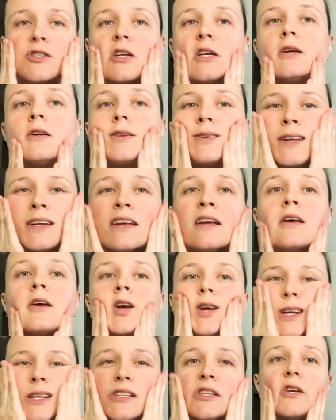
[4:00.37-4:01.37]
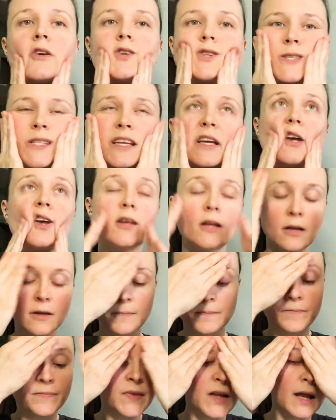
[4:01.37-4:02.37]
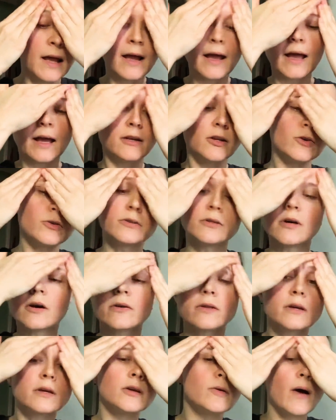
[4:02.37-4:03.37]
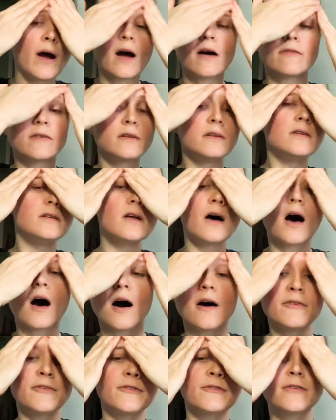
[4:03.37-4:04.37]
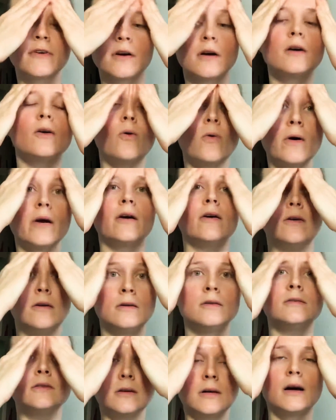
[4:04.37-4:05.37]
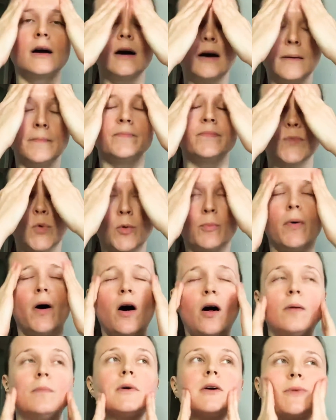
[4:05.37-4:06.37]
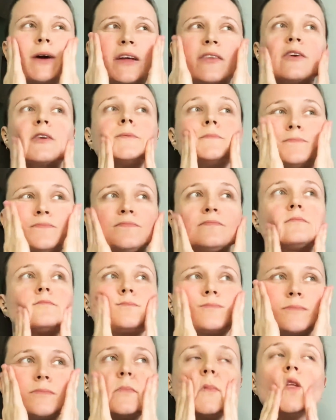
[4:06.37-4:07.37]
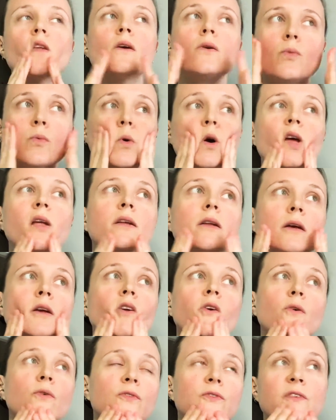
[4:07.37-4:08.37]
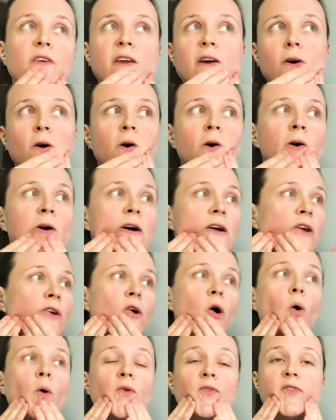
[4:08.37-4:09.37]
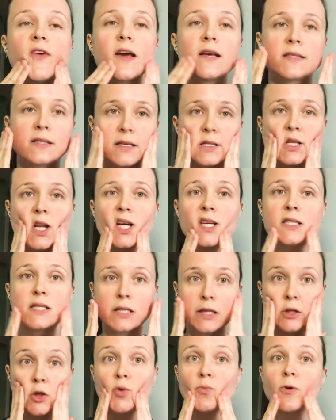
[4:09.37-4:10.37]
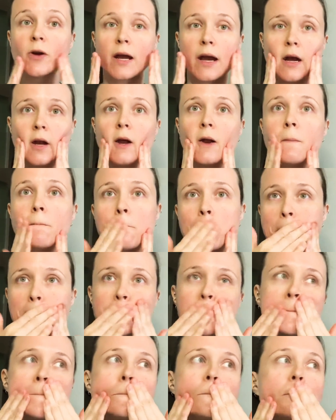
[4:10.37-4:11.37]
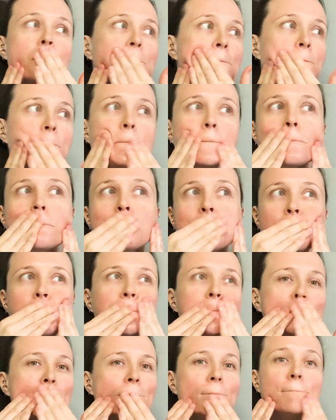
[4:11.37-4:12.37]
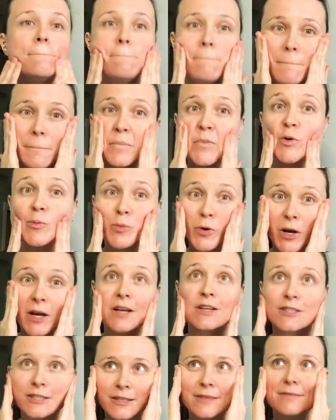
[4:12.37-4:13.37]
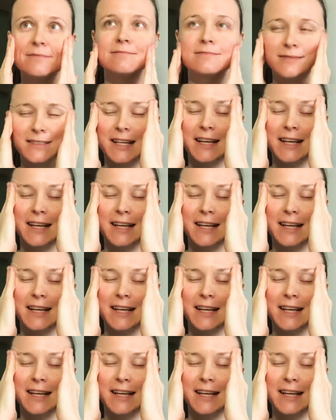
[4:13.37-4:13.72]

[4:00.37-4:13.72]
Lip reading: it into your skin, and you'll know that you have enough oil, or balm rather, when you feel your whole face is nicely lubricated. Lubrication.